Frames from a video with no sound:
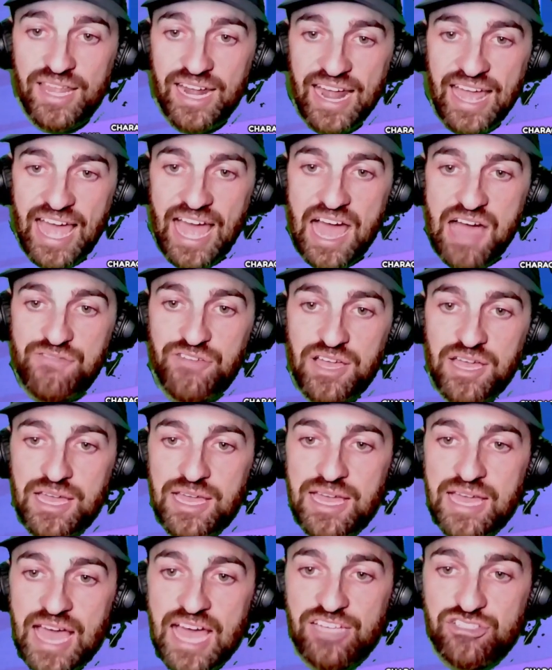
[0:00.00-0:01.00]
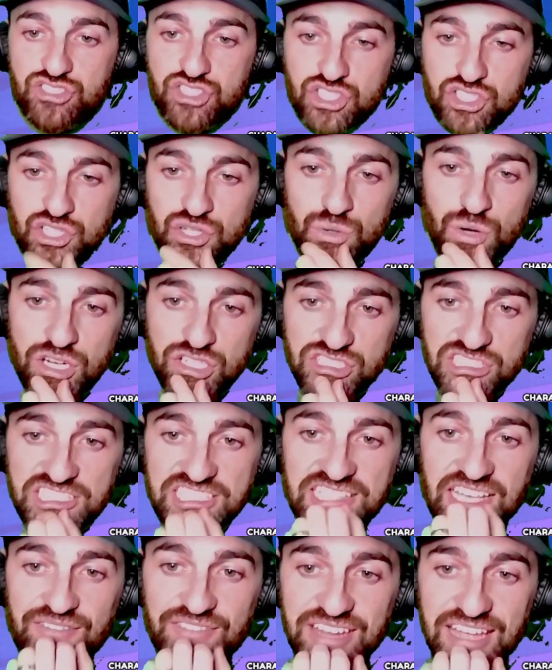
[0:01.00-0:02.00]
that I have has two hundred
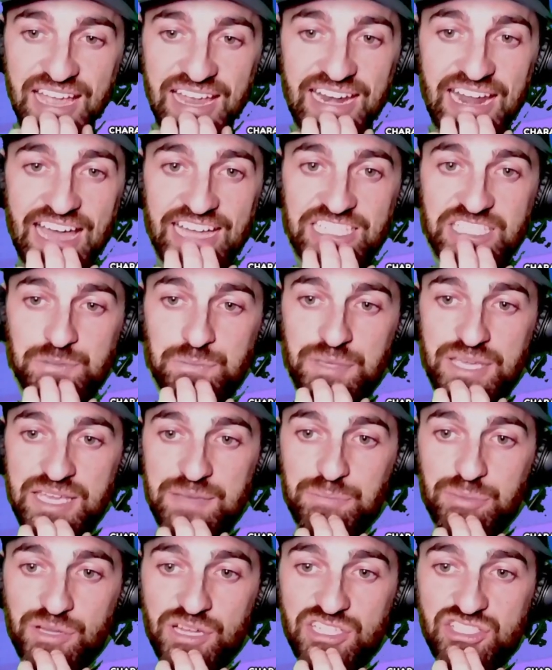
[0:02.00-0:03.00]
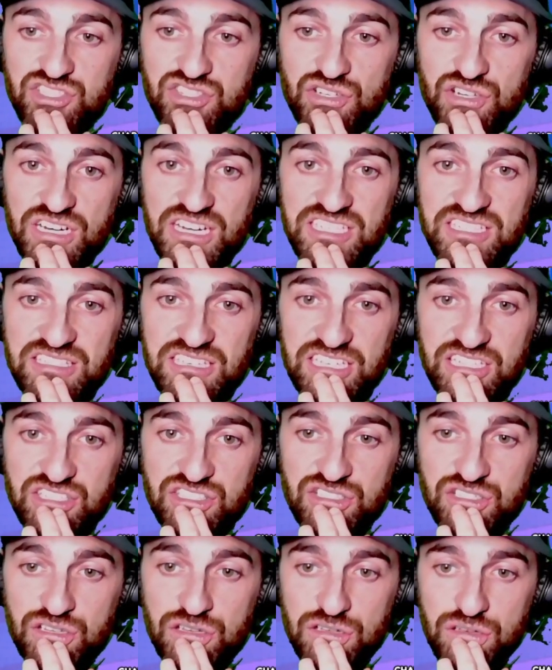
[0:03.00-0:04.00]
seventy-eight X P plus
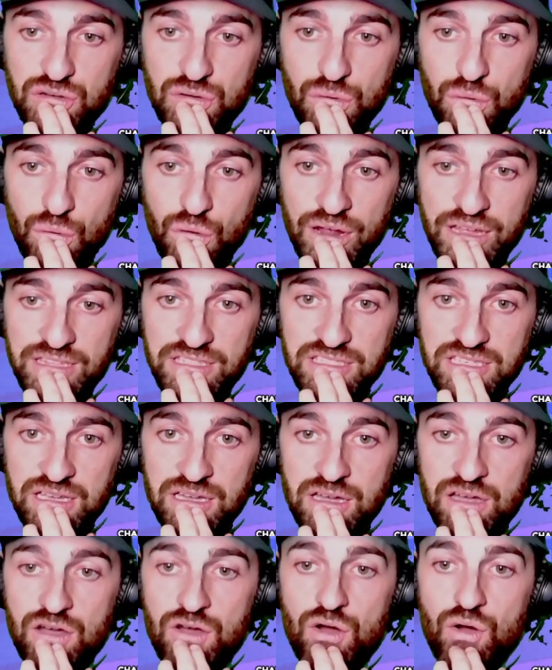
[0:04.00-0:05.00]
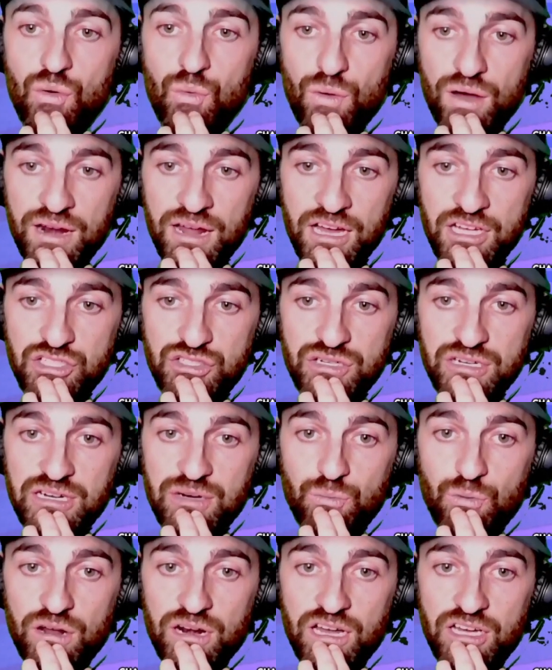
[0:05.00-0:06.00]
thirty-six coins. one hundred,
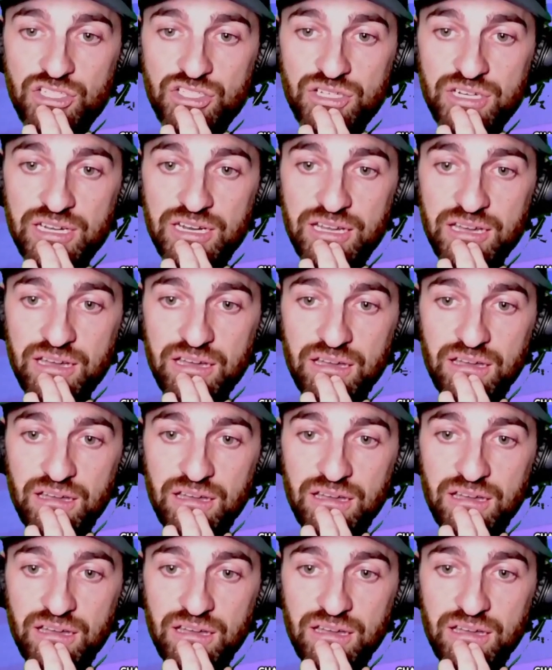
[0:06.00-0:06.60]
one hundred.